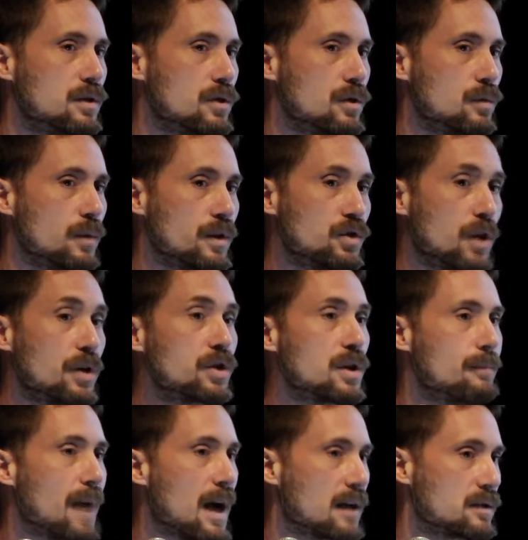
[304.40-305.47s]
do with
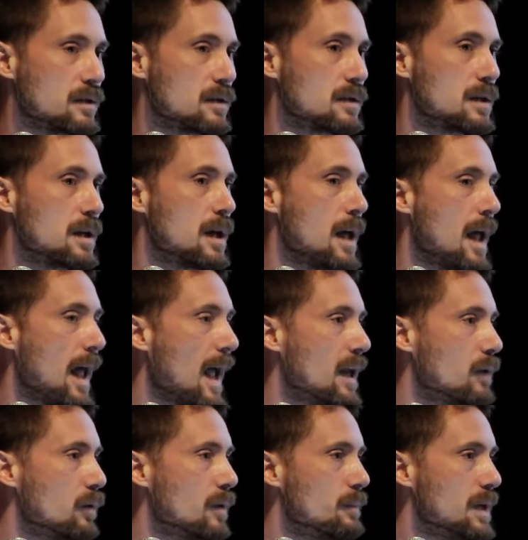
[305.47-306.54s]
junction boxes, and
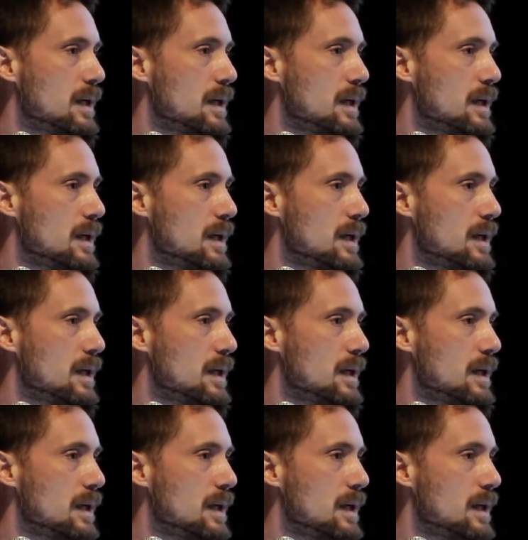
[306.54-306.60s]
it would